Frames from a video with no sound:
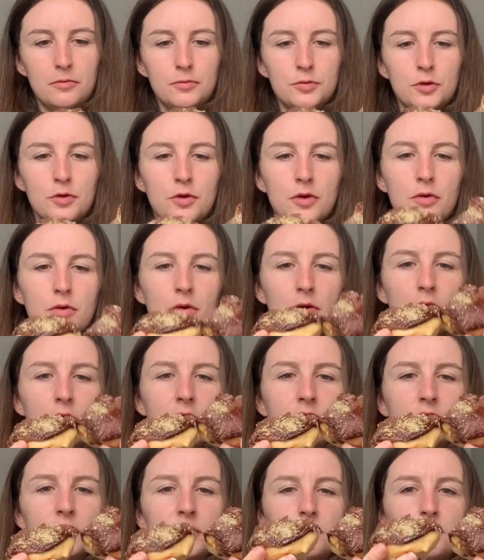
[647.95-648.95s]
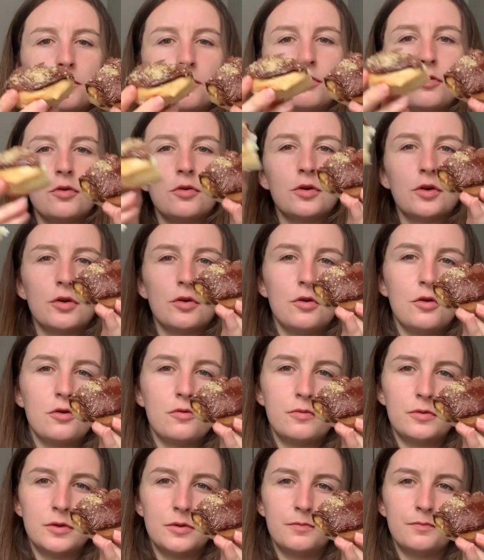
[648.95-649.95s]
So here you go. I've just broken it
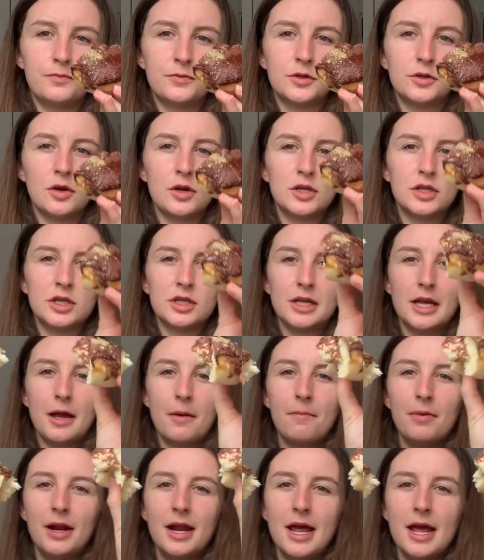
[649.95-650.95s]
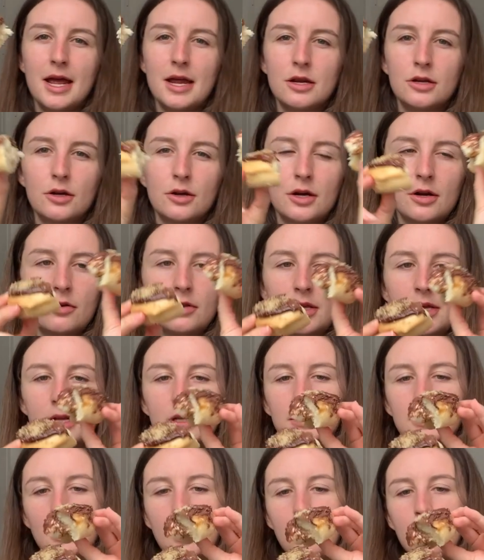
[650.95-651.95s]
open. So it's just like a plain donut on the
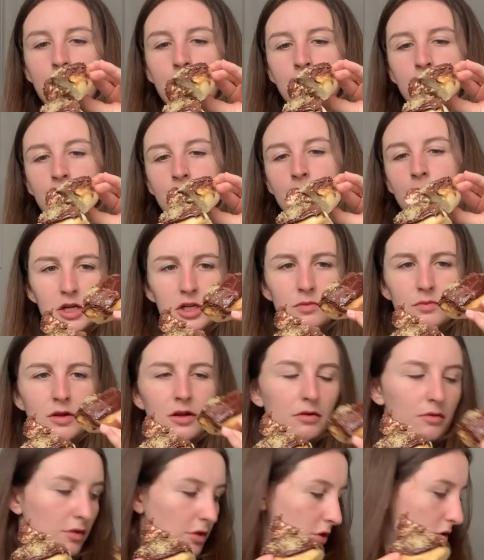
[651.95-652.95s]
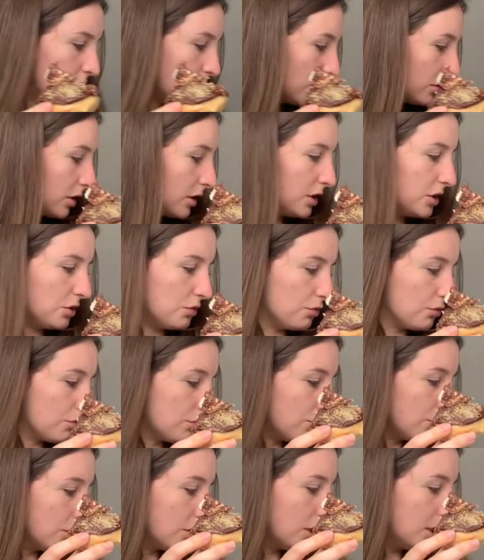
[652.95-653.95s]
inside. Marshmallow and the chocolate is
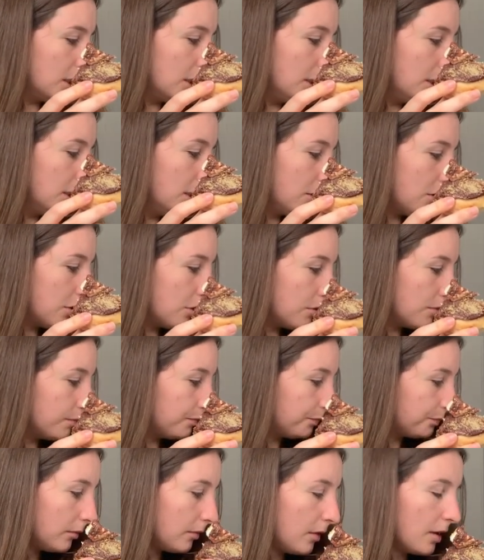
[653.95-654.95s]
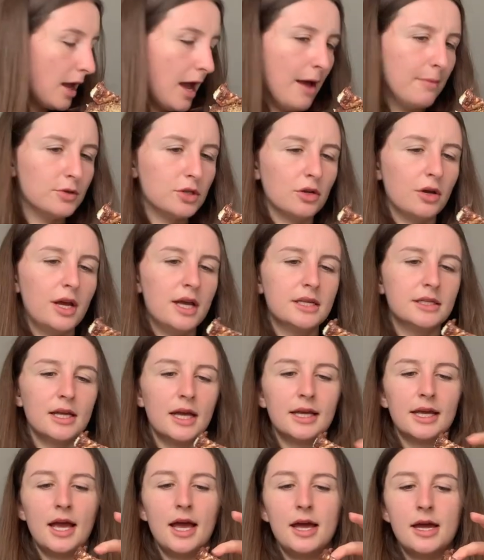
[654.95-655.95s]
really good. So it's
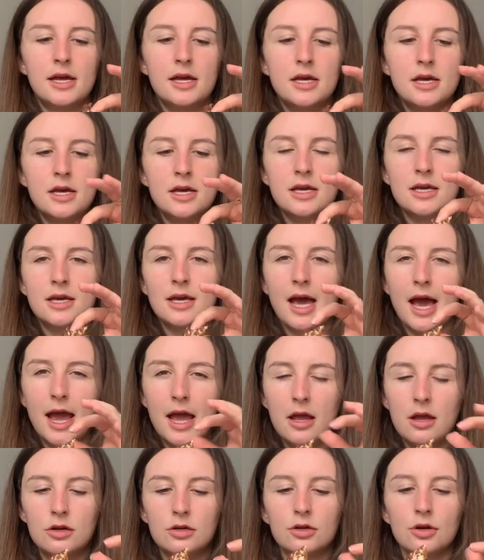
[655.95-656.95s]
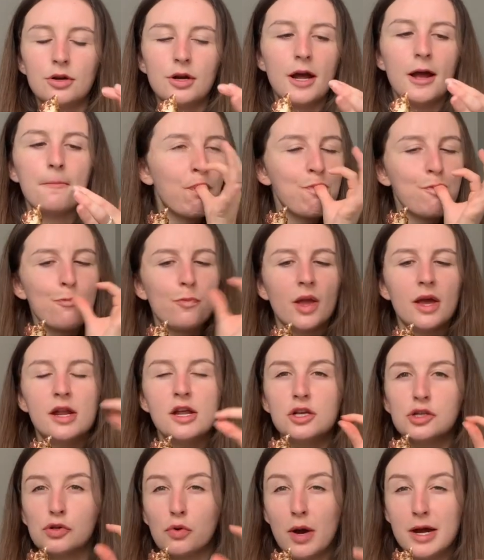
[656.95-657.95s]
like a cake donut.
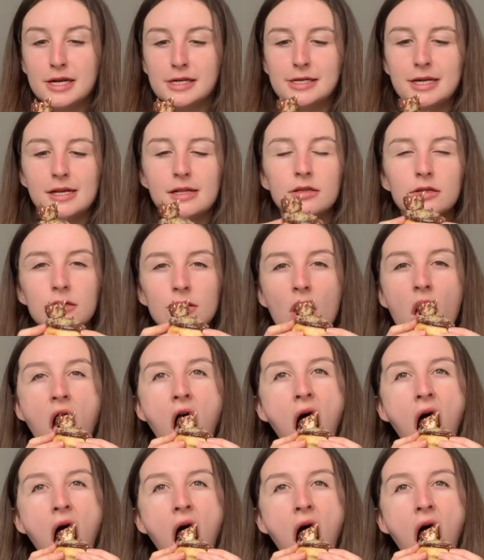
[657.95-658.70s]
It is quite dense.